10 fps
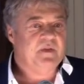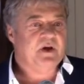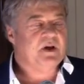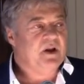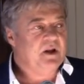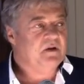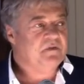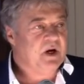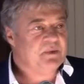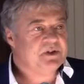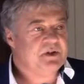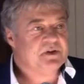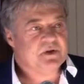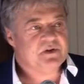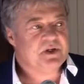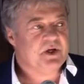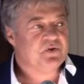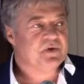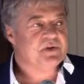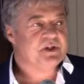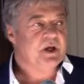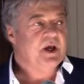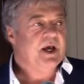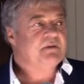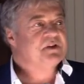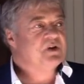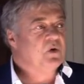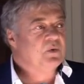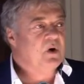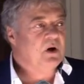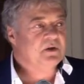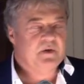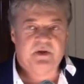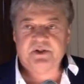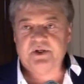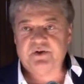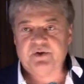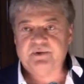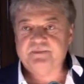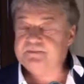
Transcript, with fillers: and the Canadian Pharmacy Associations have stonewalled this issue.